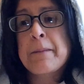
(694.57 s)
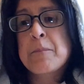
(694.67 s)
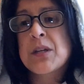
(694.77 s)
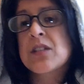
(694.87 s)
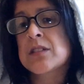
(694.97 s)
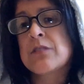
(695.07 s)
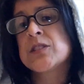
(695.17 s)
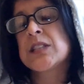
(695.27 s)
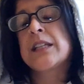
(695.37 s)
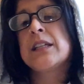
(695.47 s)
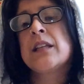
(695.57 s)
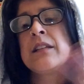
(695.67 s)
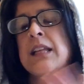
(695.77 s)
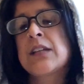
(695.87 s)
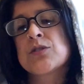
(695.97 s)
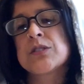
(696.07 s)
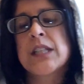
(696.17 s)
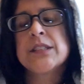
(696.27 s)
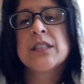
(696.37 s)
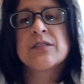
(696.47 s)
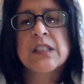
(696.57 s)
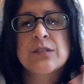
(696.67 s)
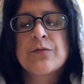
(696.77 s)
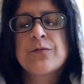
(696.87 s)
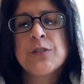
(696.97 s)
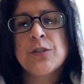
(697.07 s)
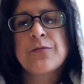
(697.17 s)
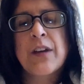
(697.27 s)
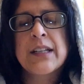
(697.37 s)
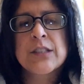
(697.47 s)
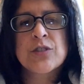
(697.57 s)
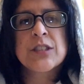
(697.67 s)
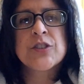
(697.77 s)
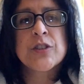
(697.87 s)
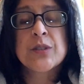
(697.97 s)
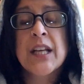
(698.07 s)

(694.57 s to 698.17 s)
because obviously in the last 10 years I've had a few financial issues,